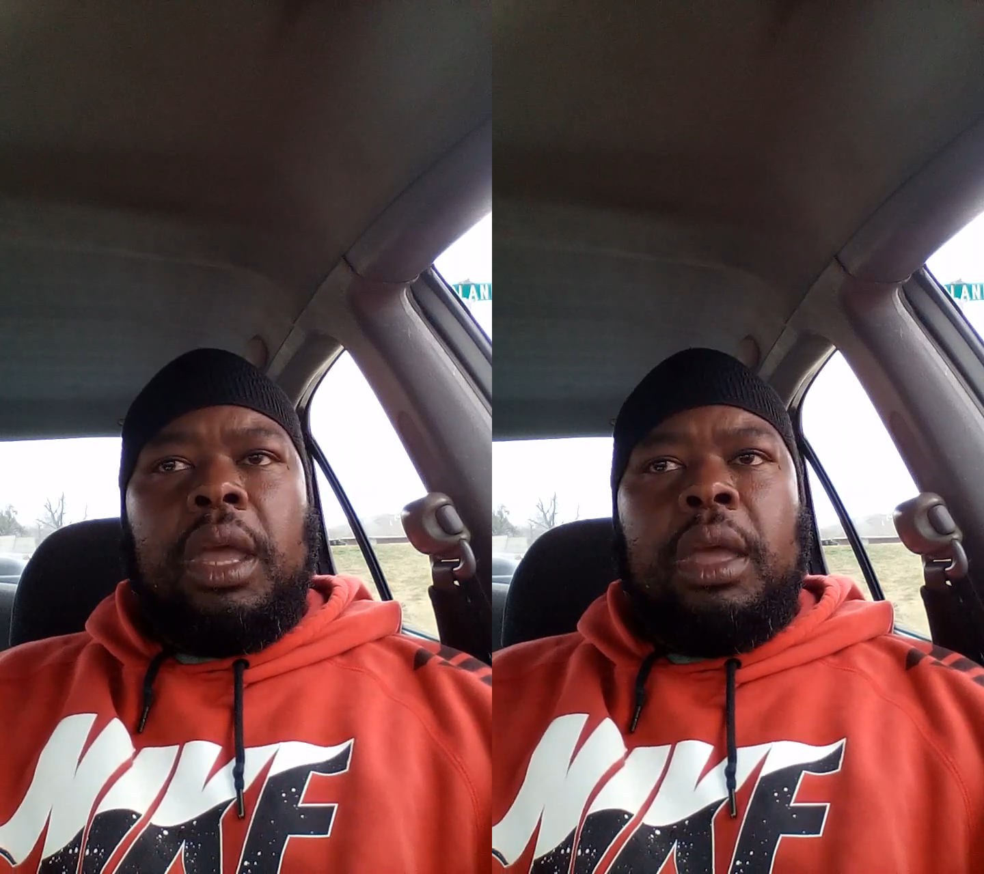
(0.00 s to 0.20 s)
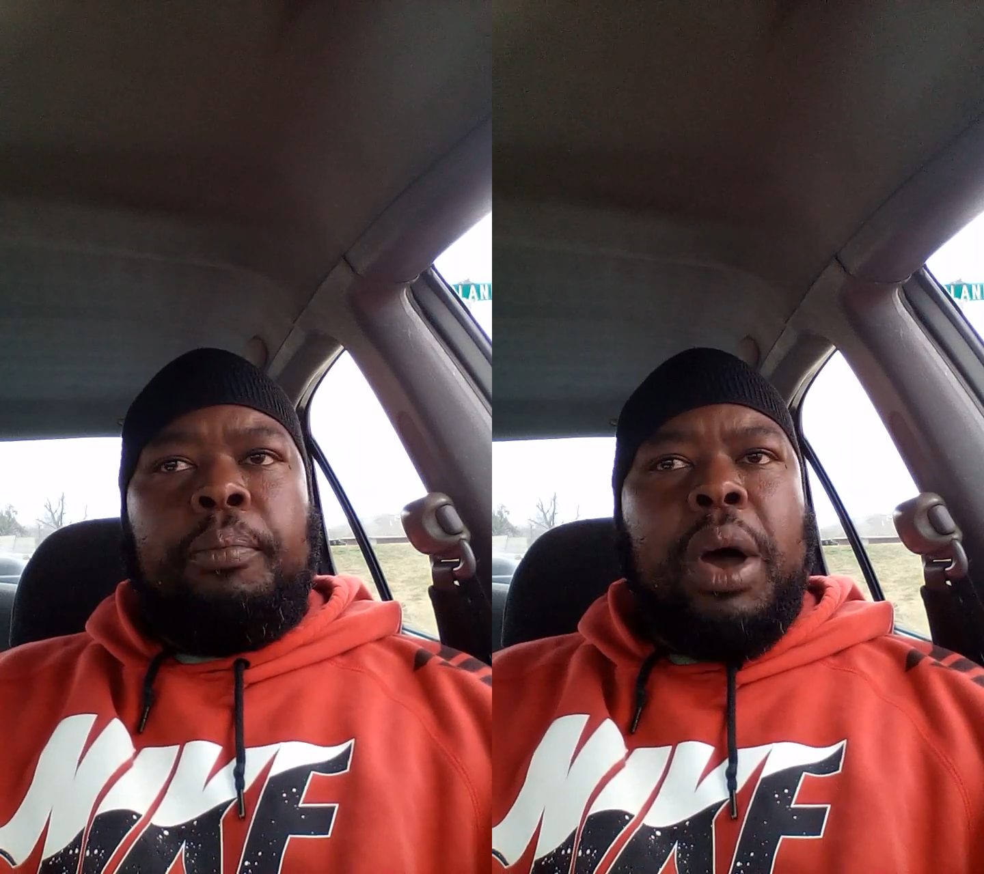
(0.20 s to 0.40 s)

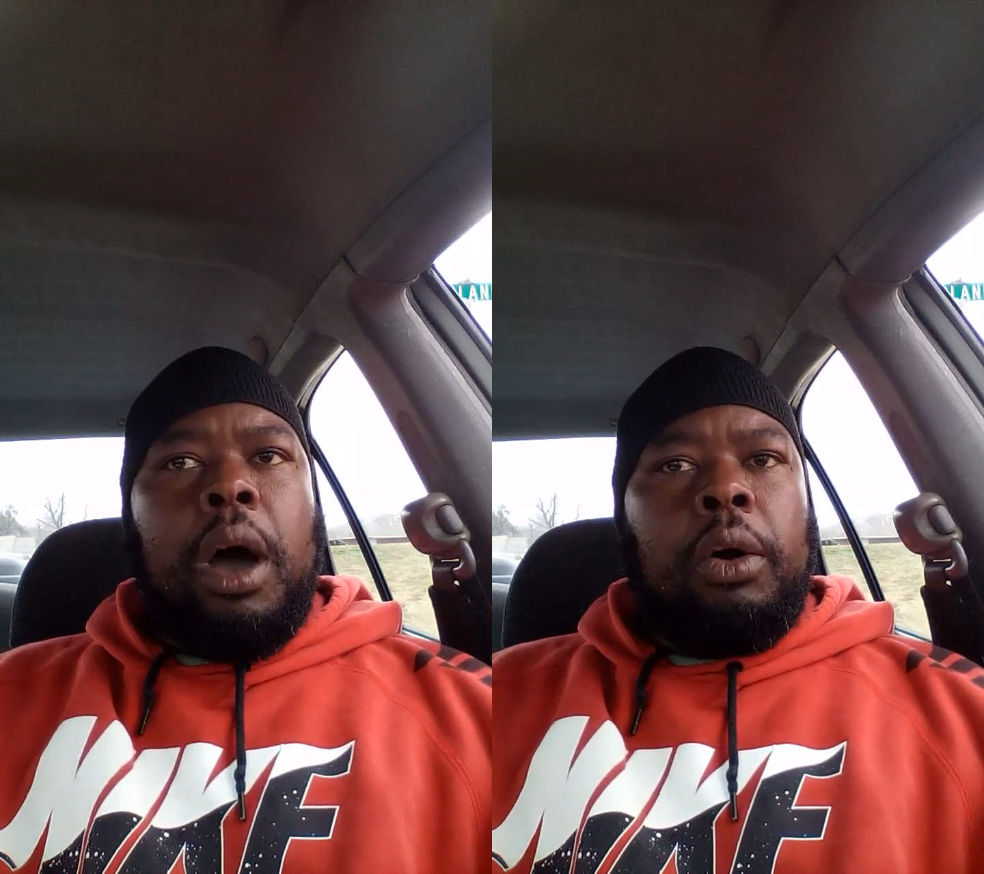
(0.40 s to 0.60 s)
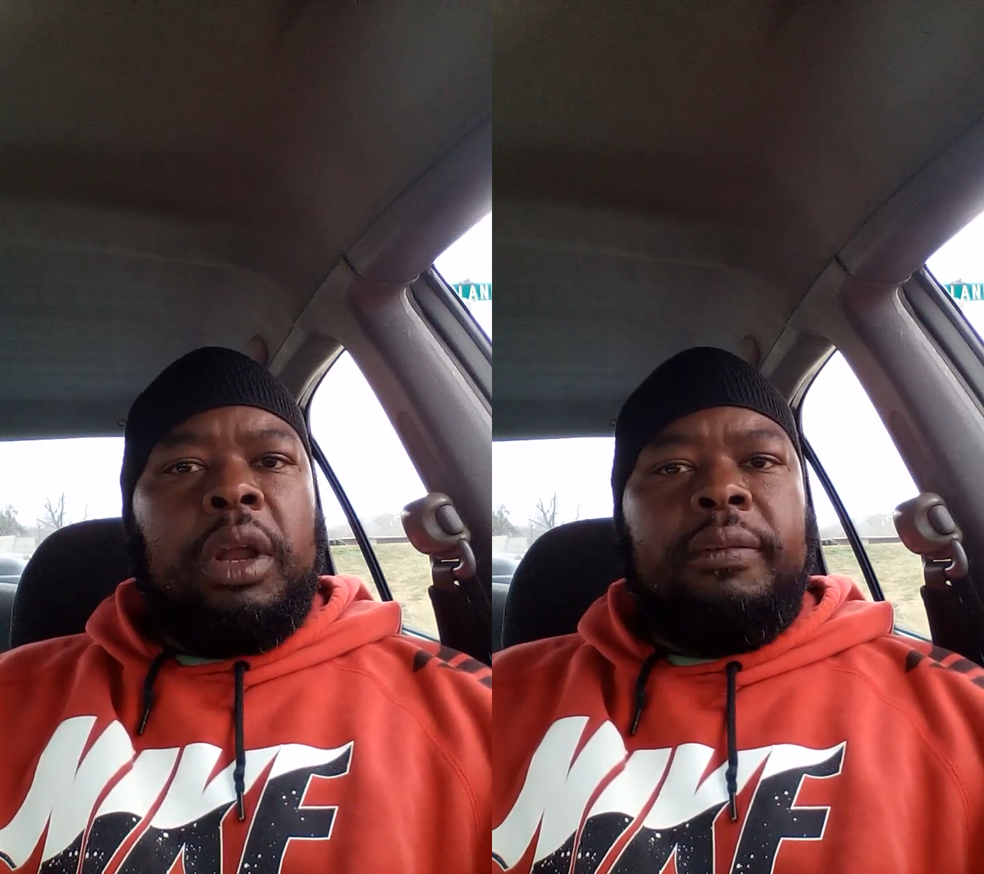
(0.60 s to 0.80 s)
and
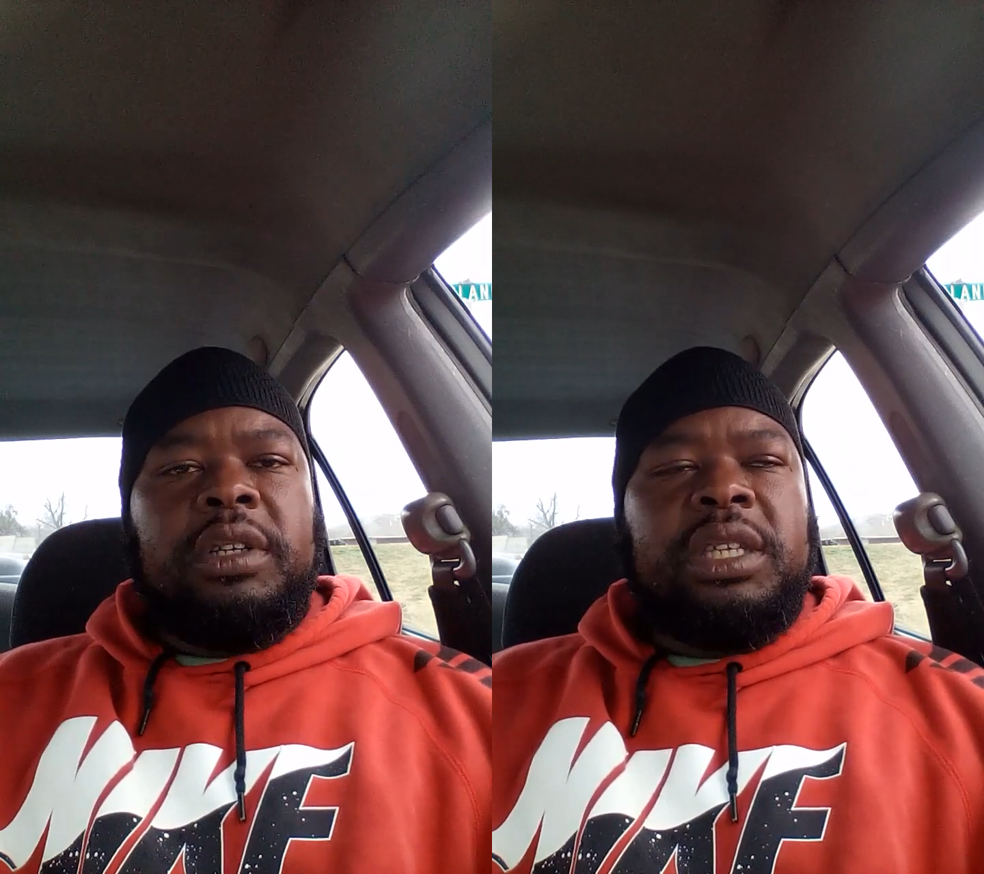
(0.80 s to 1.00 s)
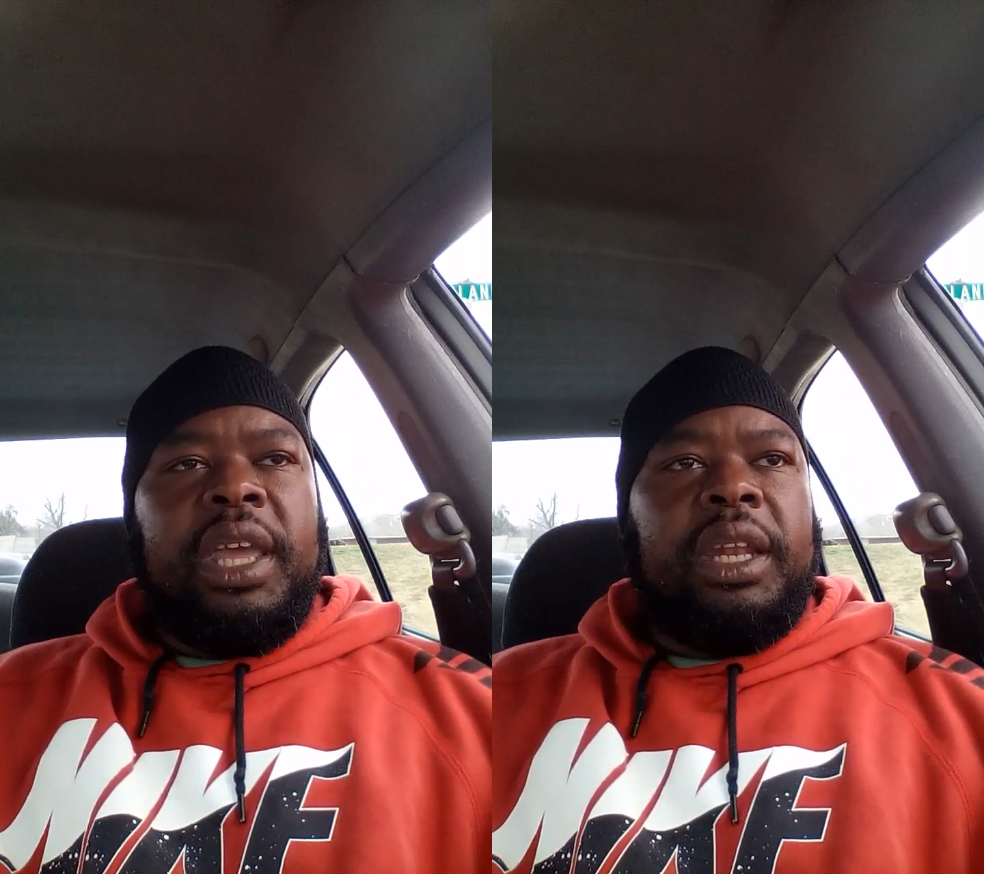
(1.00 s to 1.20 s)
Paul never
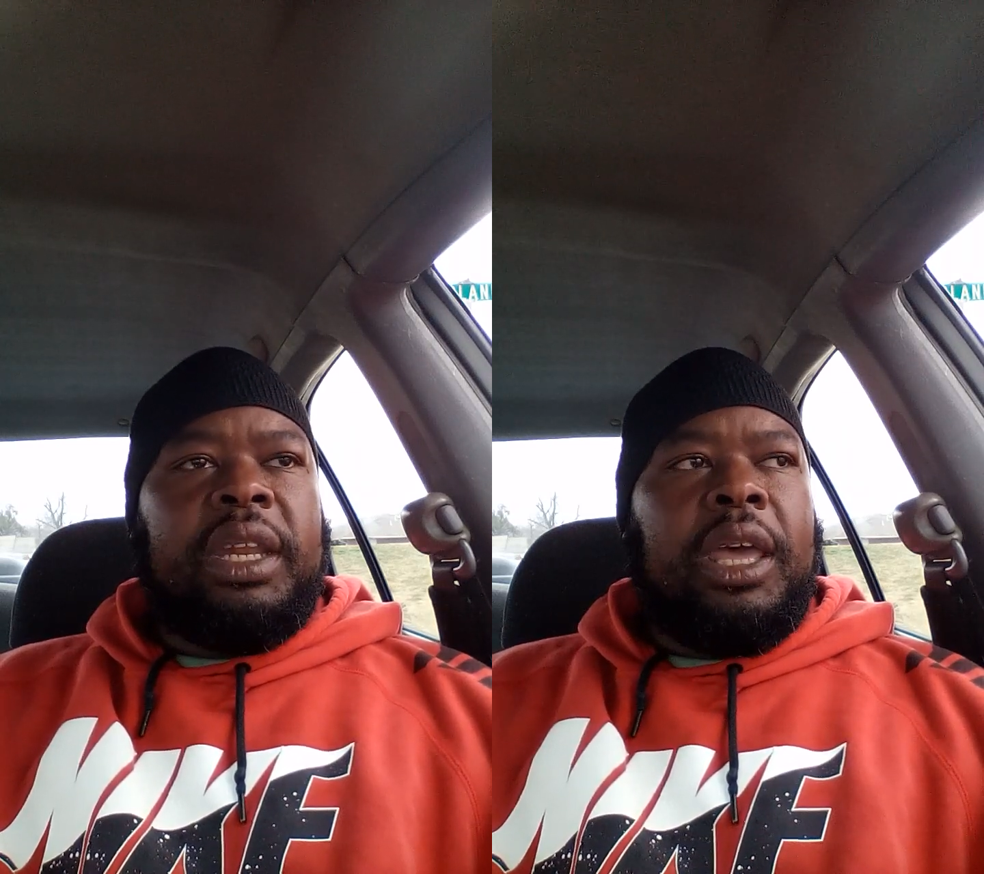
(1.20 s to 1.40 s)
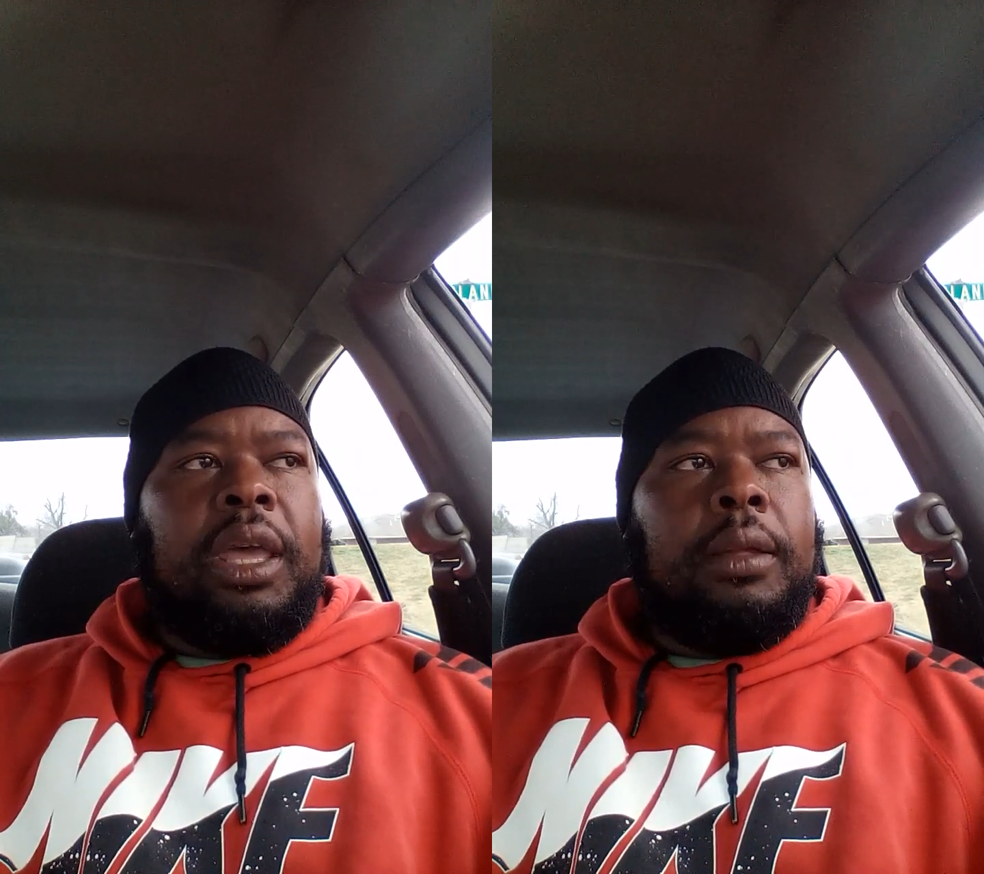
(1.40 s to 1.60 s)
said
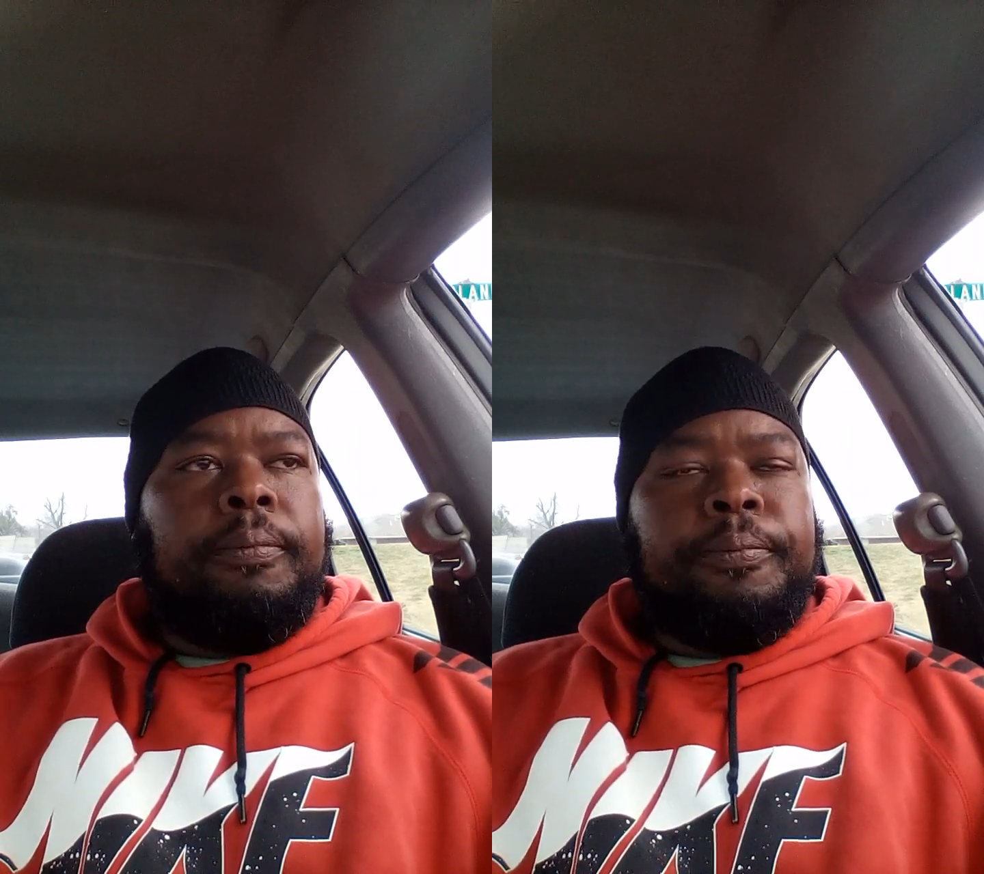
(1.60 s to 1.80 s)
that.